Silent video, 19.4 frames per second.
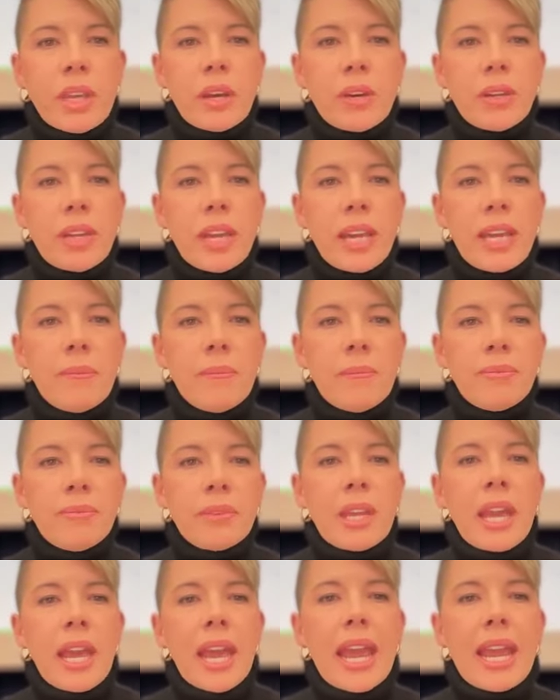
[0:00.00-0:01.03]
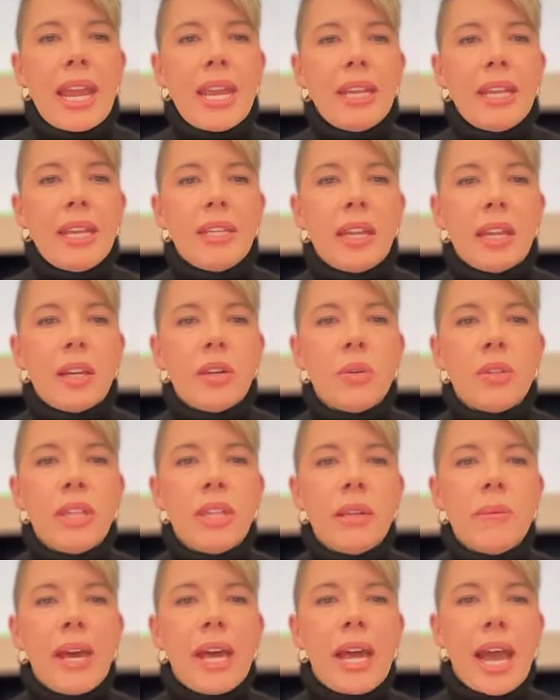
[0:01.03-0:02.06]
Okay. And the cool
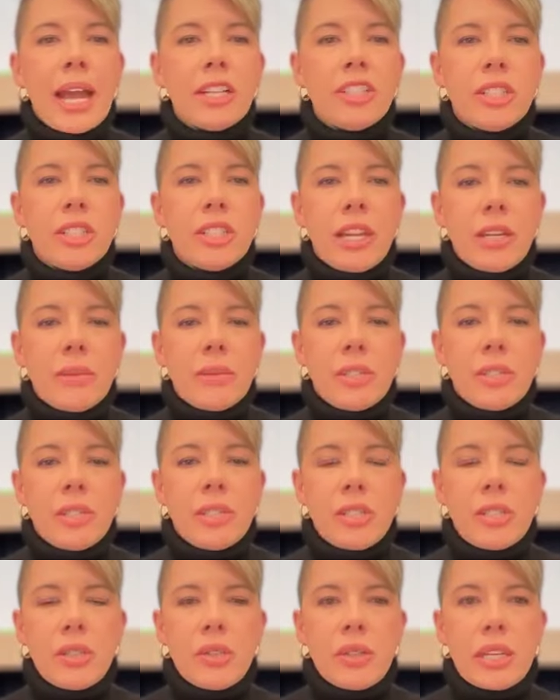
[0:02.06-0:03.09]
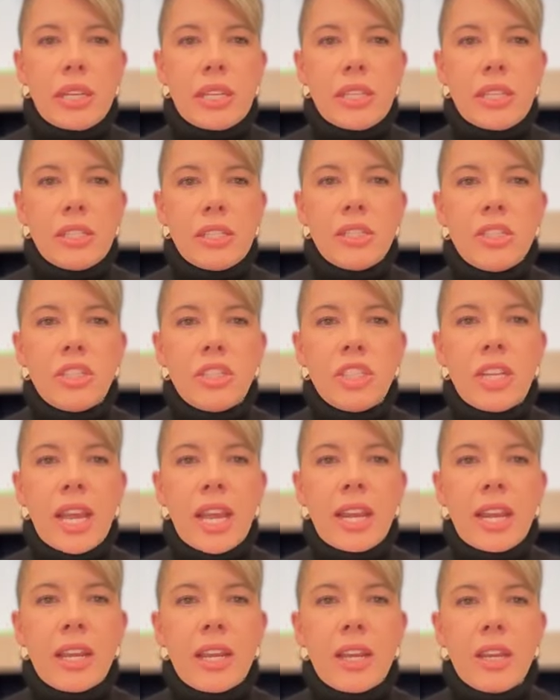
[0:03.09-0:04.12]
thing about action items too is
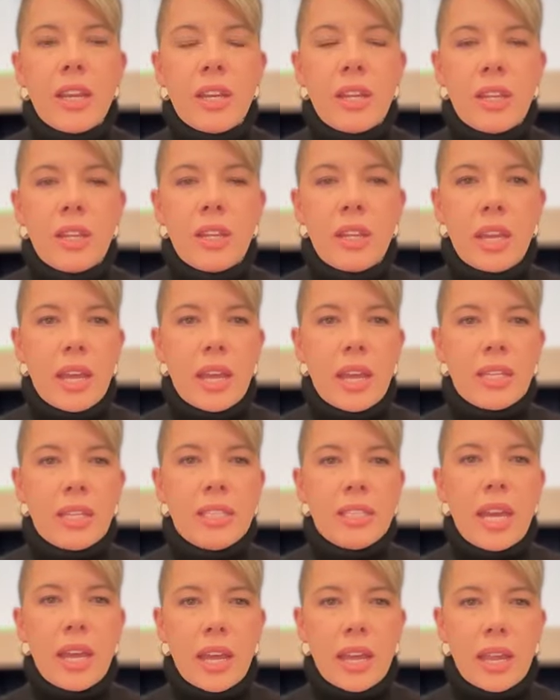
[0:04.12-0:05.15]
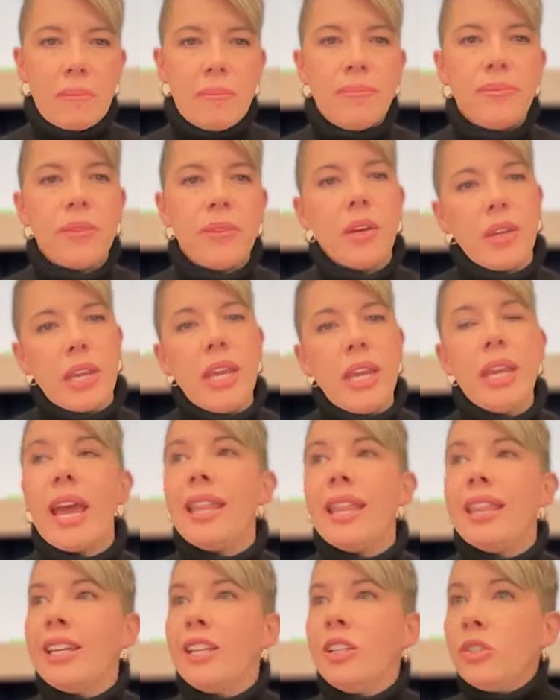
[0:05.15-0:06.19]
check time. Okay.
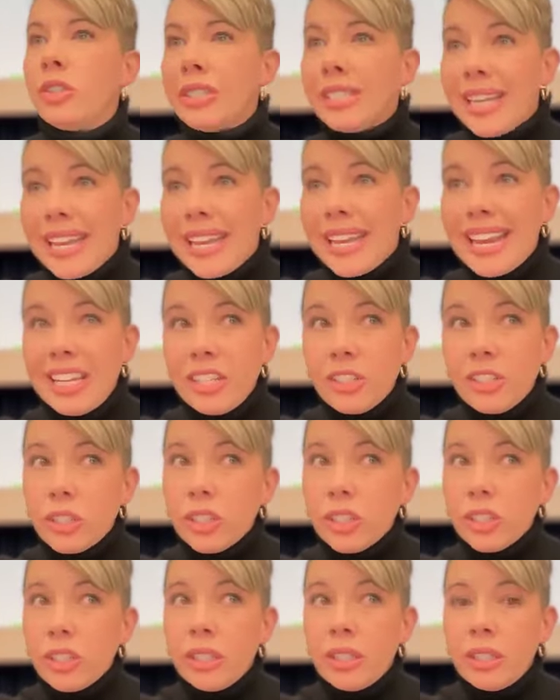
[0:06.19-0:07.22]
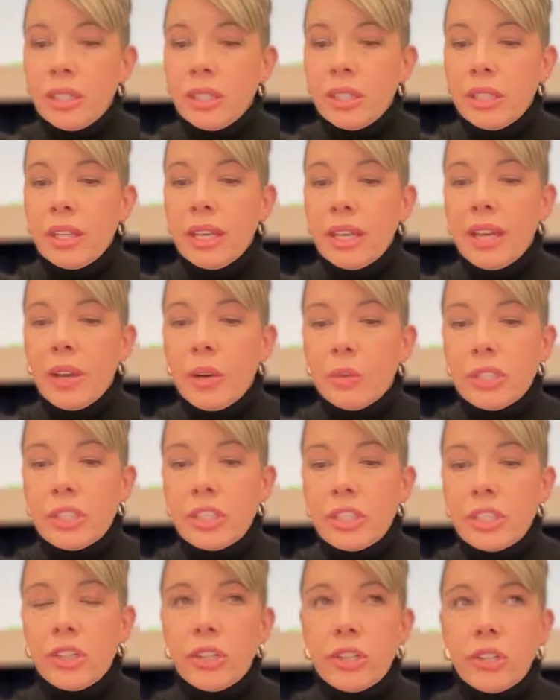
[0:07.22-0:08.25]
And then you just hit enter,
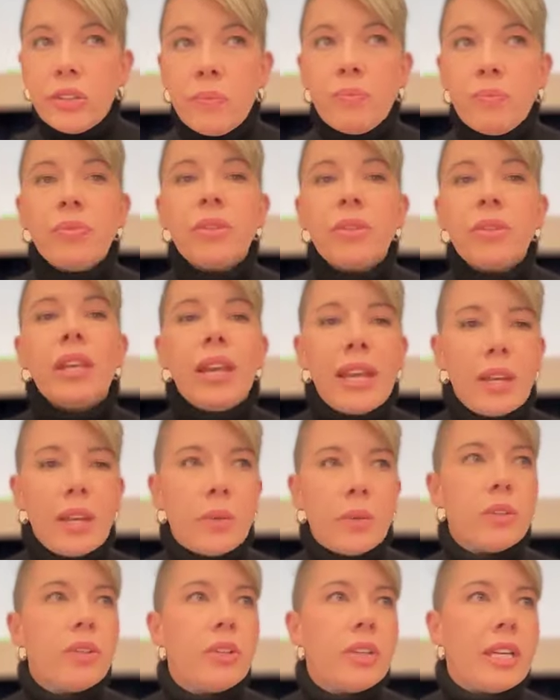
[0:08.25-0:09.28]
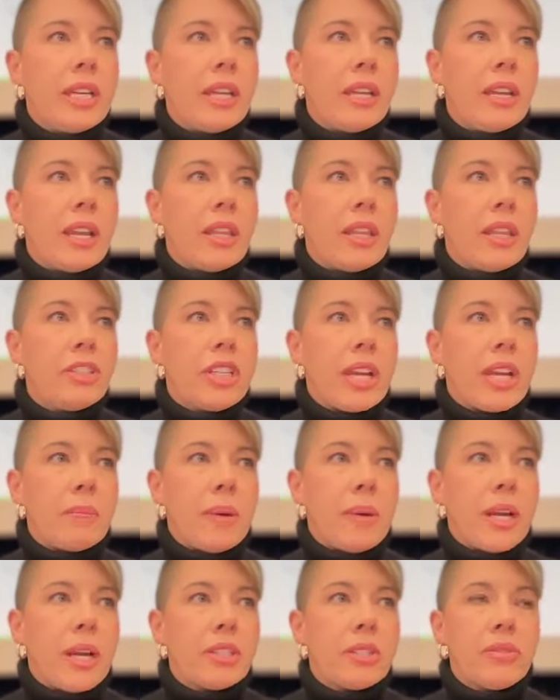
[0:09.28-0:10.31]
return, and it will create another
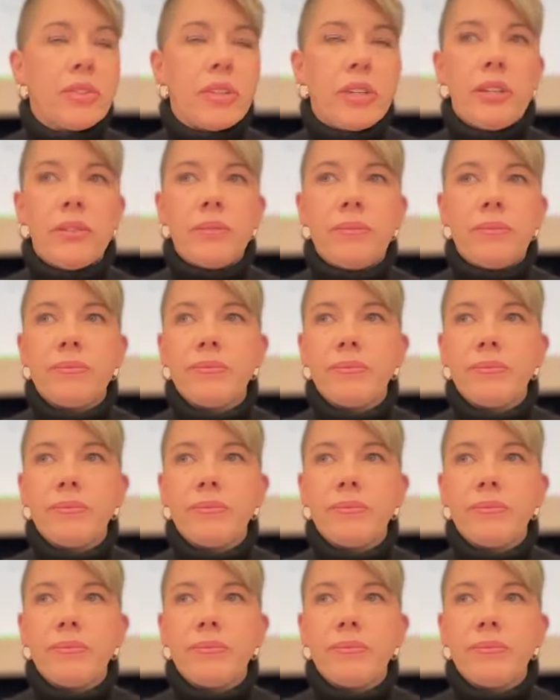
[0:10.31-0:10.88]
checkbox for you.